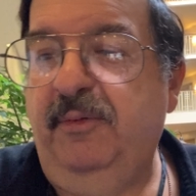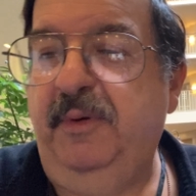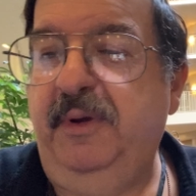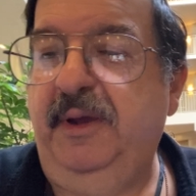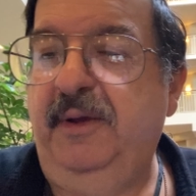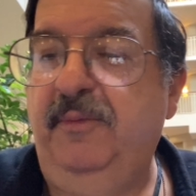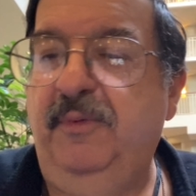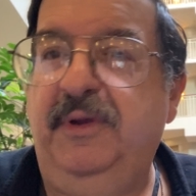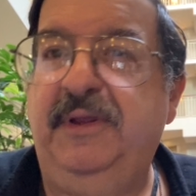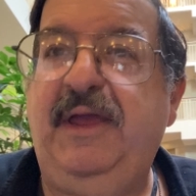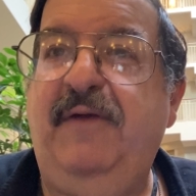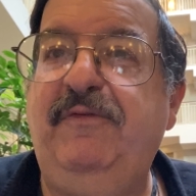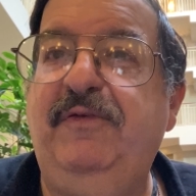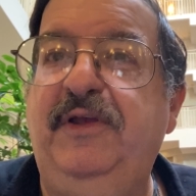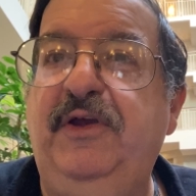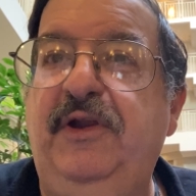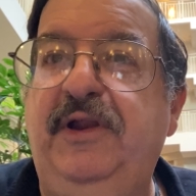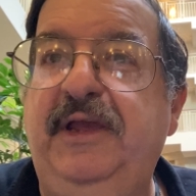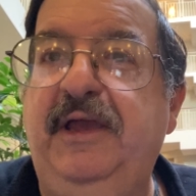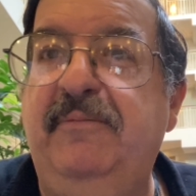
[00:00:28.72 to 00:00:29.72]
We're,
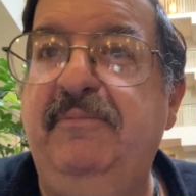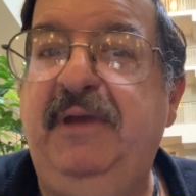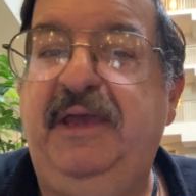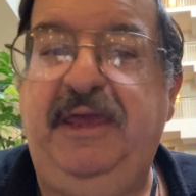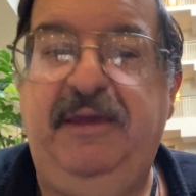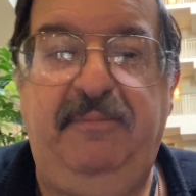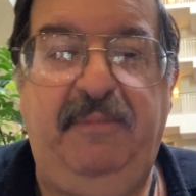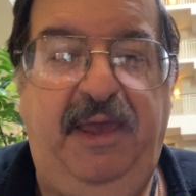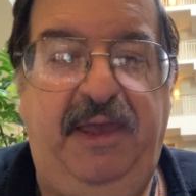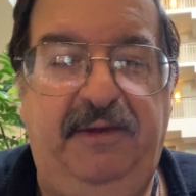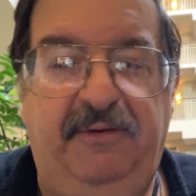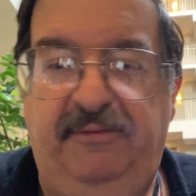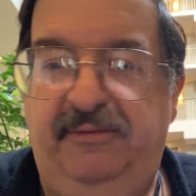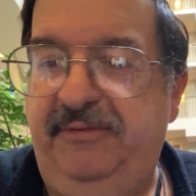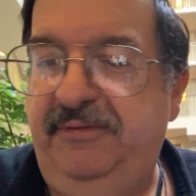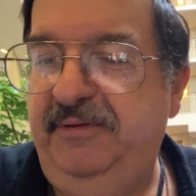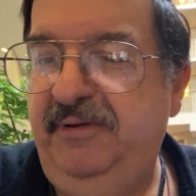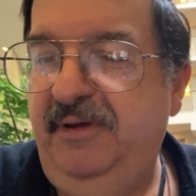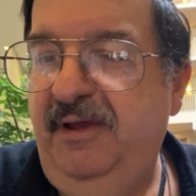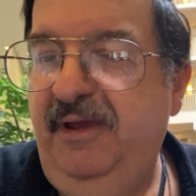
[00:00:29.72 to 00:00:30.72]
definitely going to get Mickey
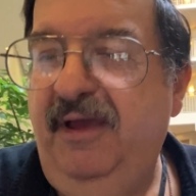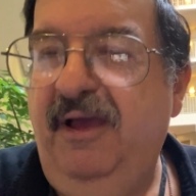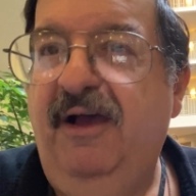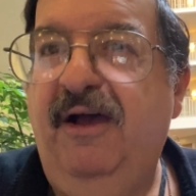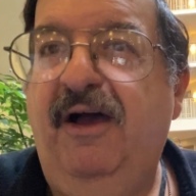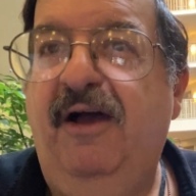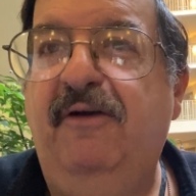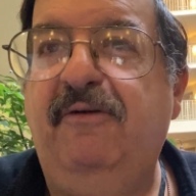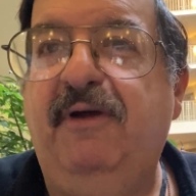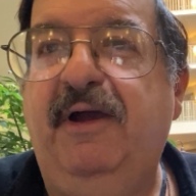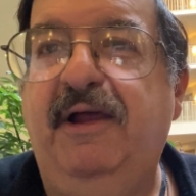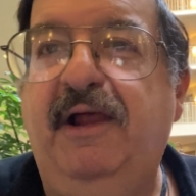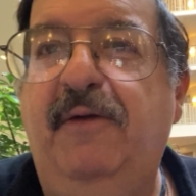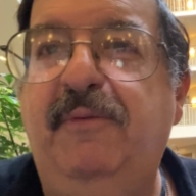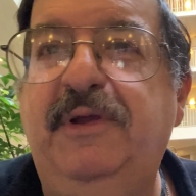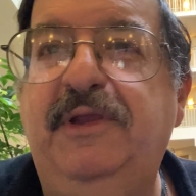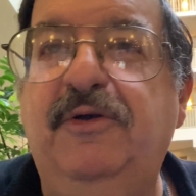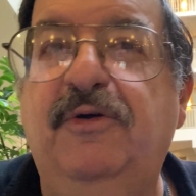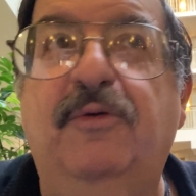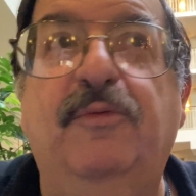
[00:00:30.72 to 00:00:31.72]
Mantles. All right, how
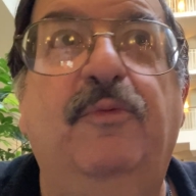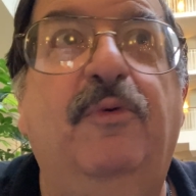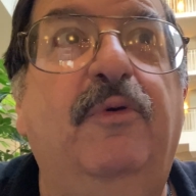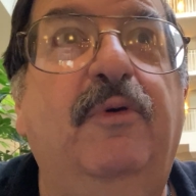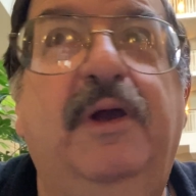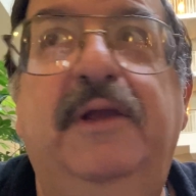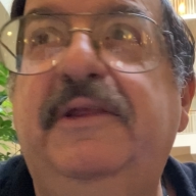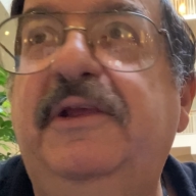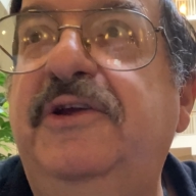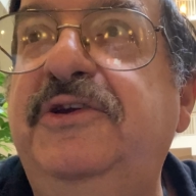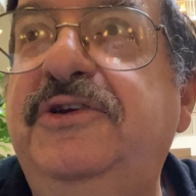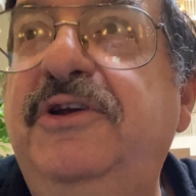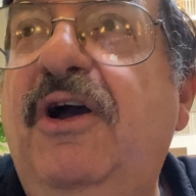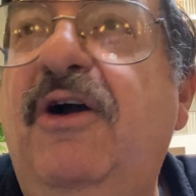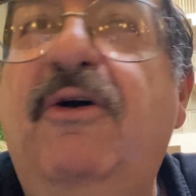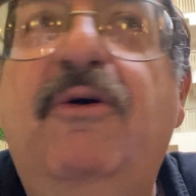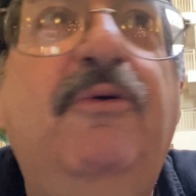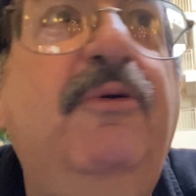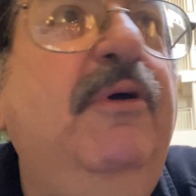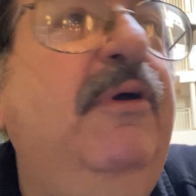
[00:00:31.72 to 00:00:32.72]
we doing? We're at the
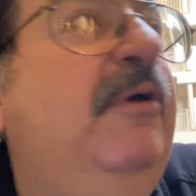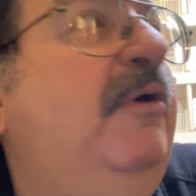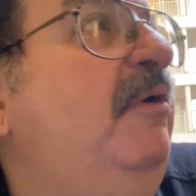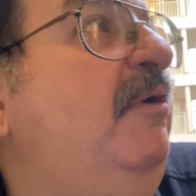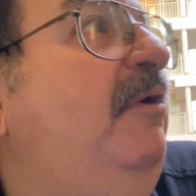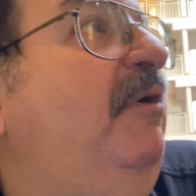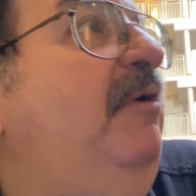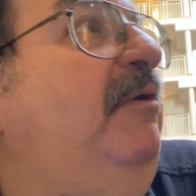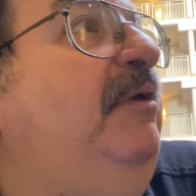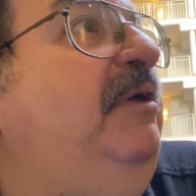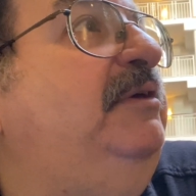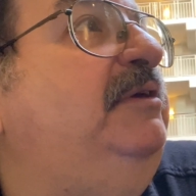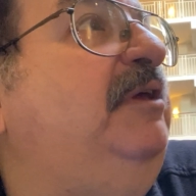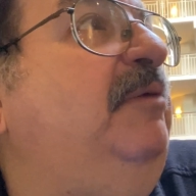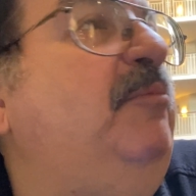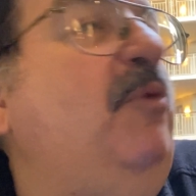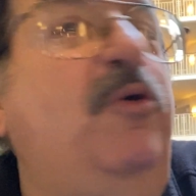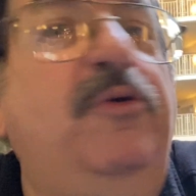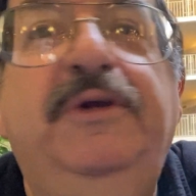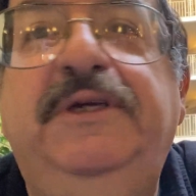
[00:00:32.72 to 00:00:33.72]
show. It's
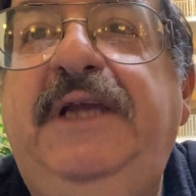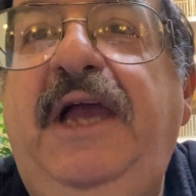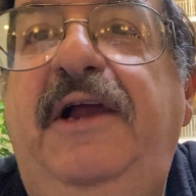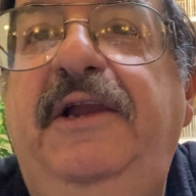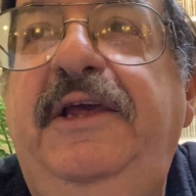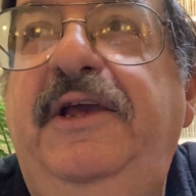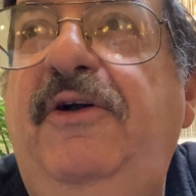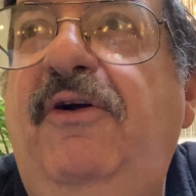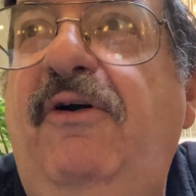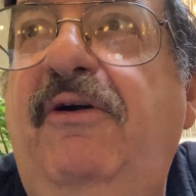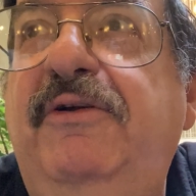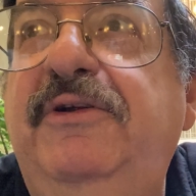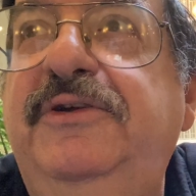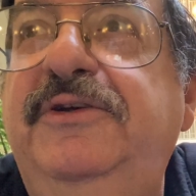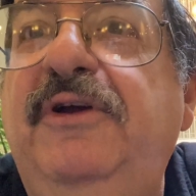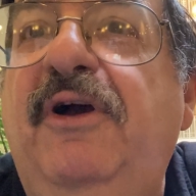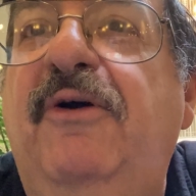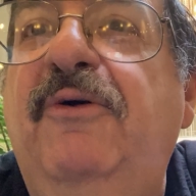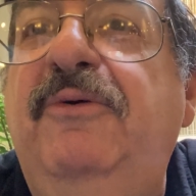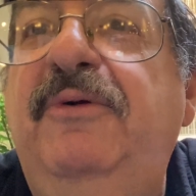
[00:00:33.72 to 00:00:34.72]
the Morris County Card
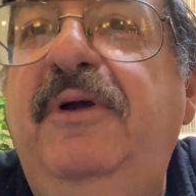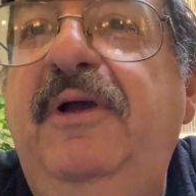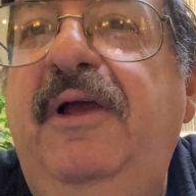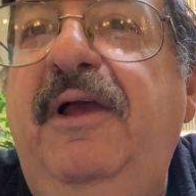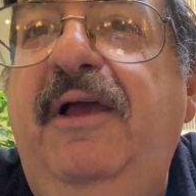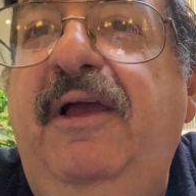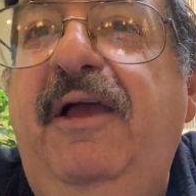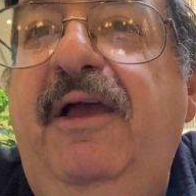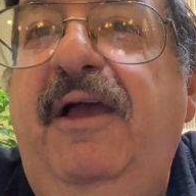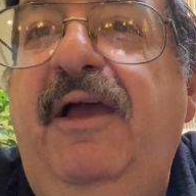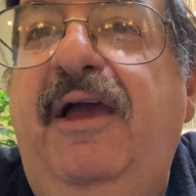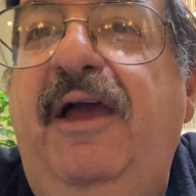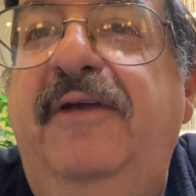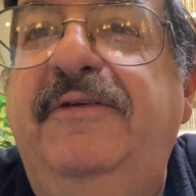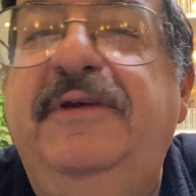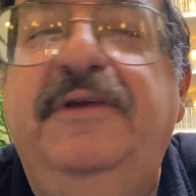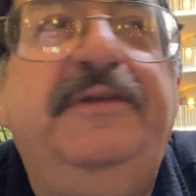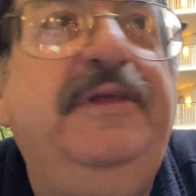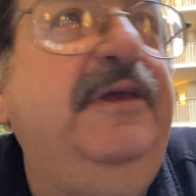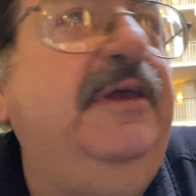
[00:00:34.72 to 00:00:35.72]
Show.
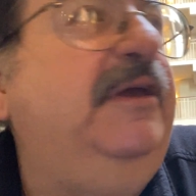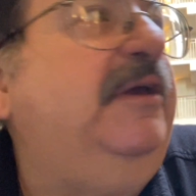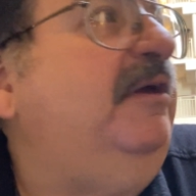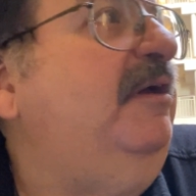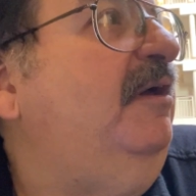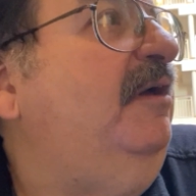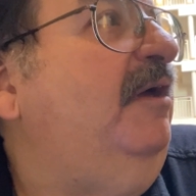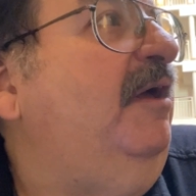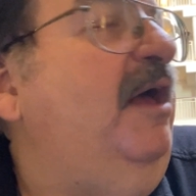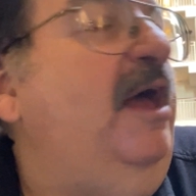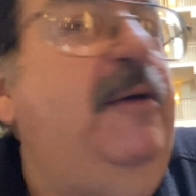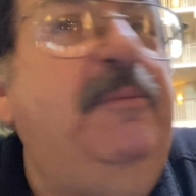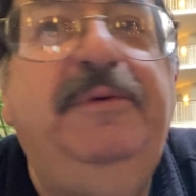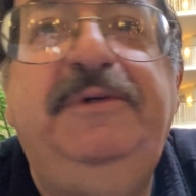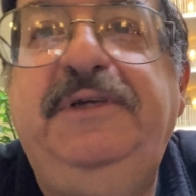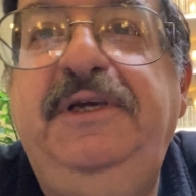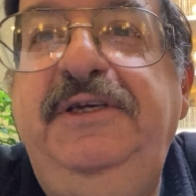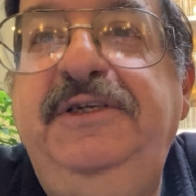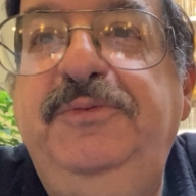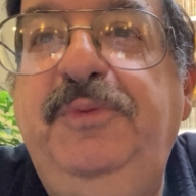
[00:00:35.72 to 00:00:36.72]
It's at the
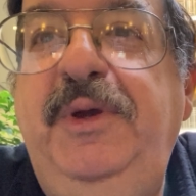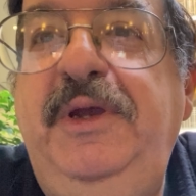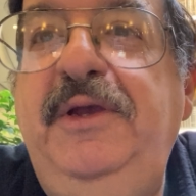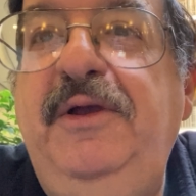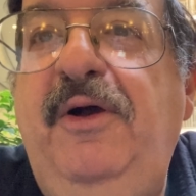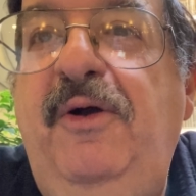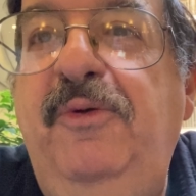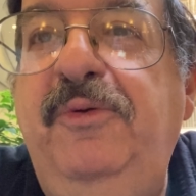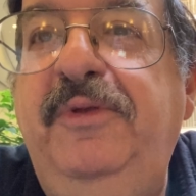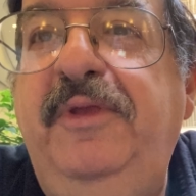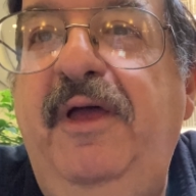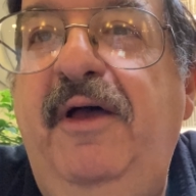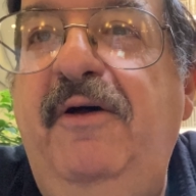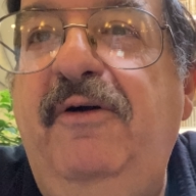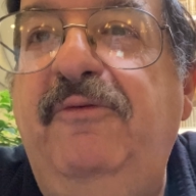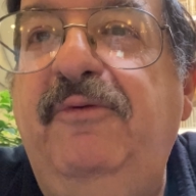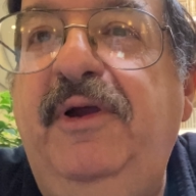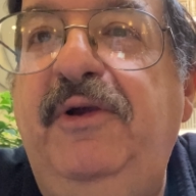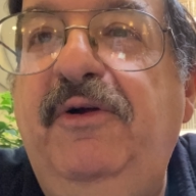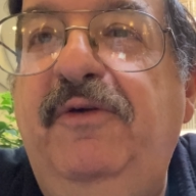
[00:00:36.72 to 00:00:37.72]
Embassy Suite
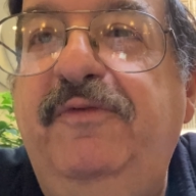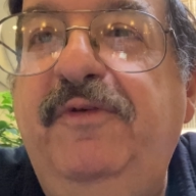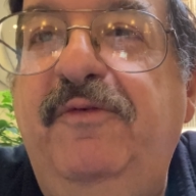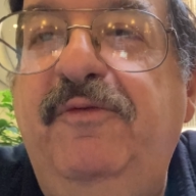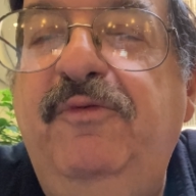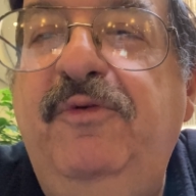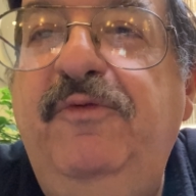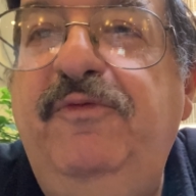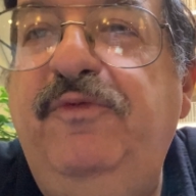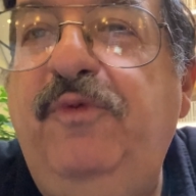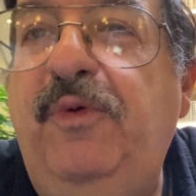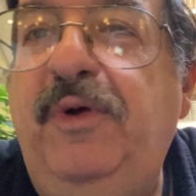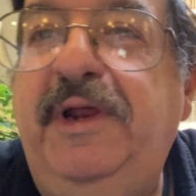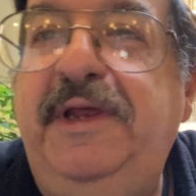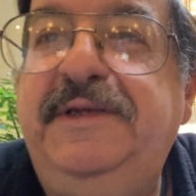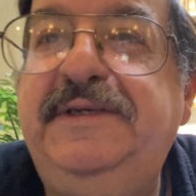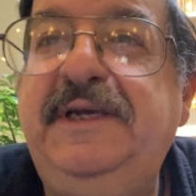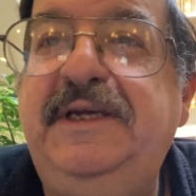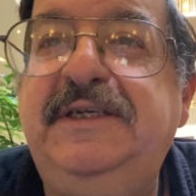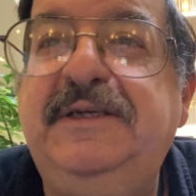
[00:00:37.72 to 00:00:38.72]
Hotel right off of Route
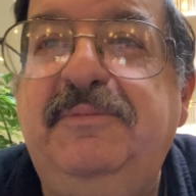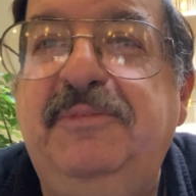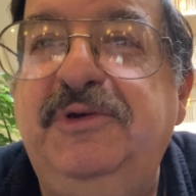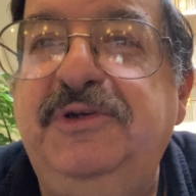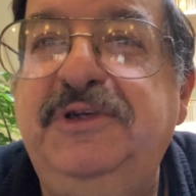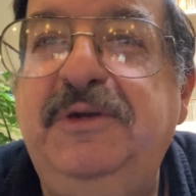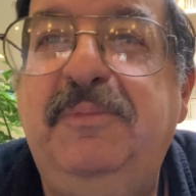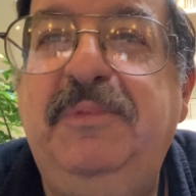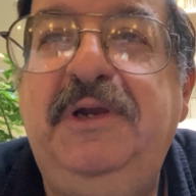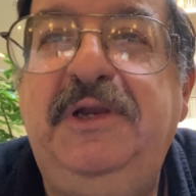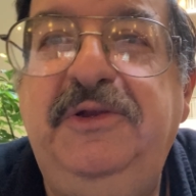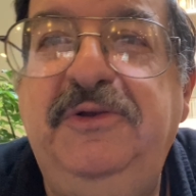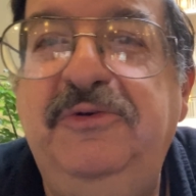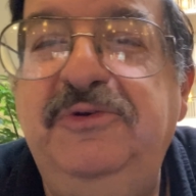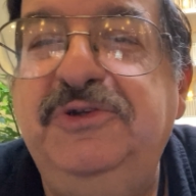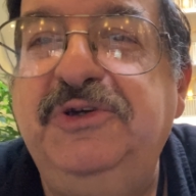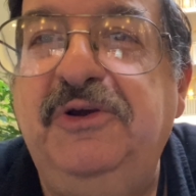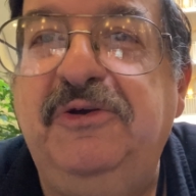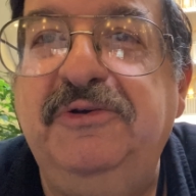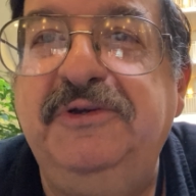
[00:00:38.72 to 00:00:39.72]
46 in Parsippany, New
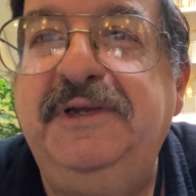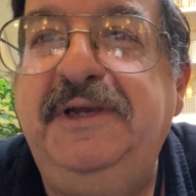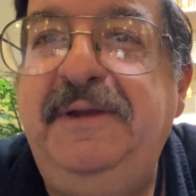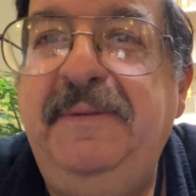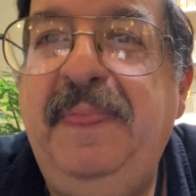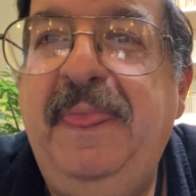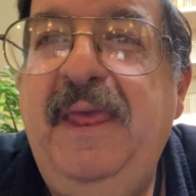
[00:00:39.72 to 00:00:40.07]
Jersey.